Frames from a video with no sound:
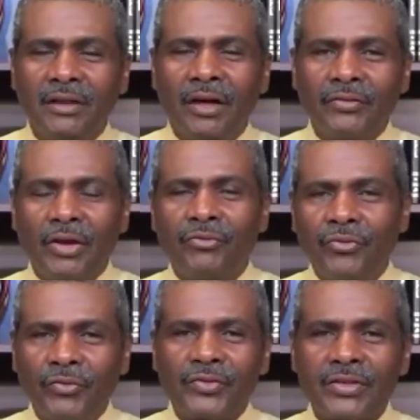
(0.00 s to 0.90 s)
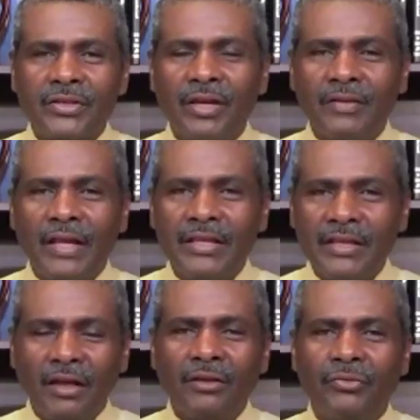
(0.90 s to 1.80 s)
of that 57, that
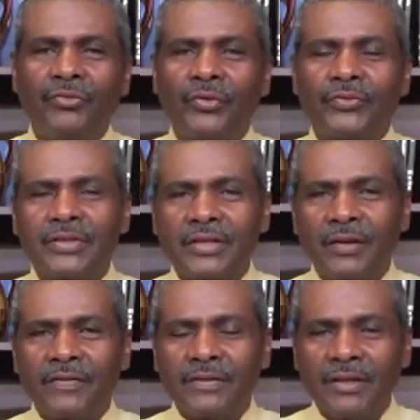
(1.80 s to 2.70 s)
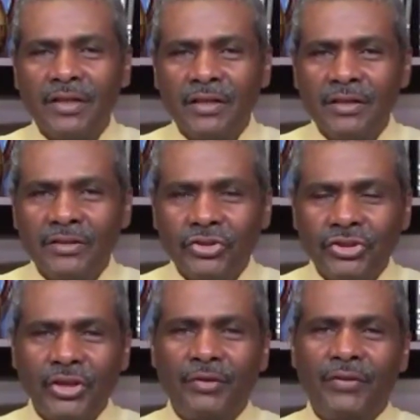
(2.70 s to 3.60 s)
yellow 57
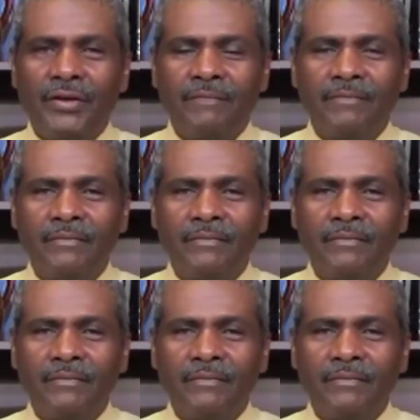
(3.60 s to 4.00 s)
Chevy